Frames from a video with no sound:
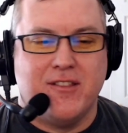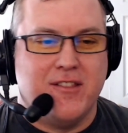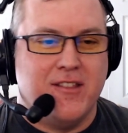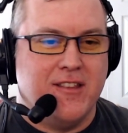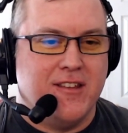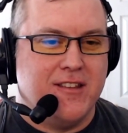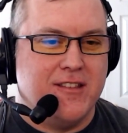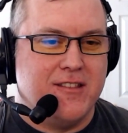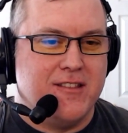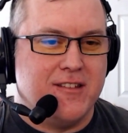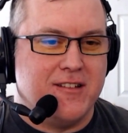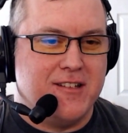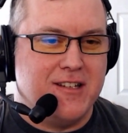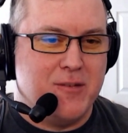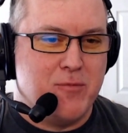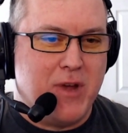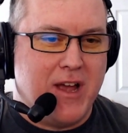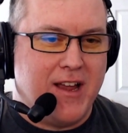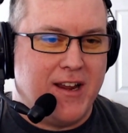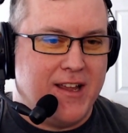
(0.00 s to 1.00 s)
the
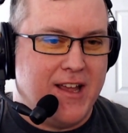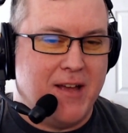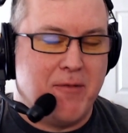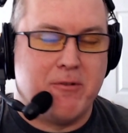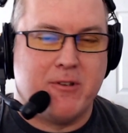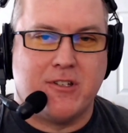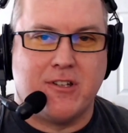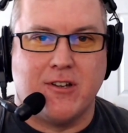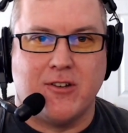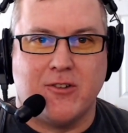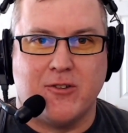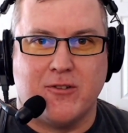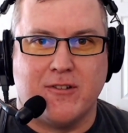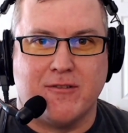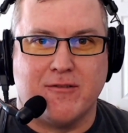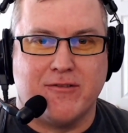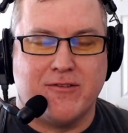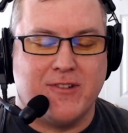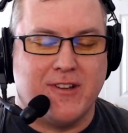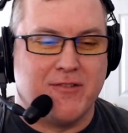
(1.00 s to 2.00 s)
D-bag episode
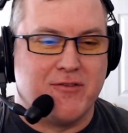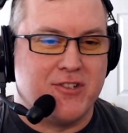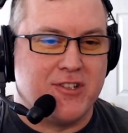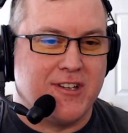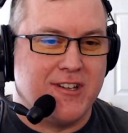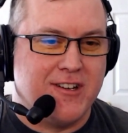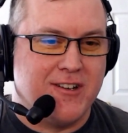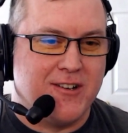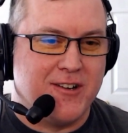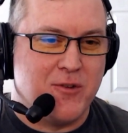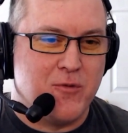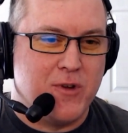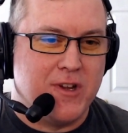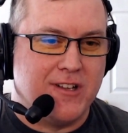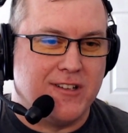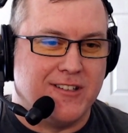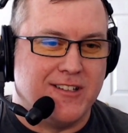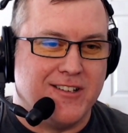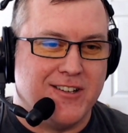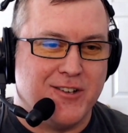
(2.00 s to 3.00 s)
of, of Security
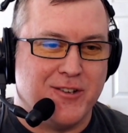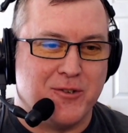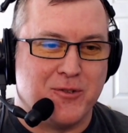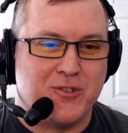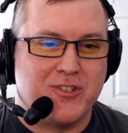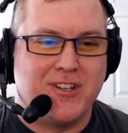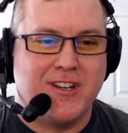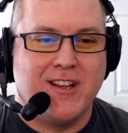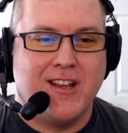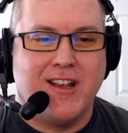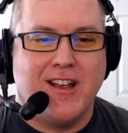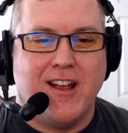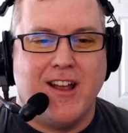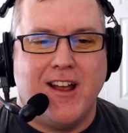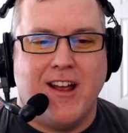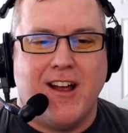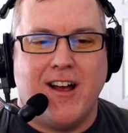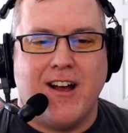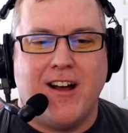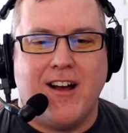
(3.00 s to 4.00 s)
Weekly News.
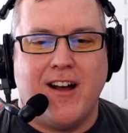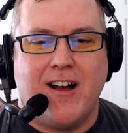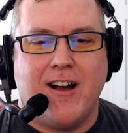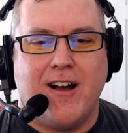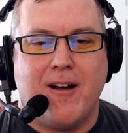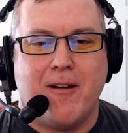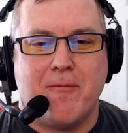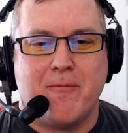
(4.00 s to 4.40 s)
Um,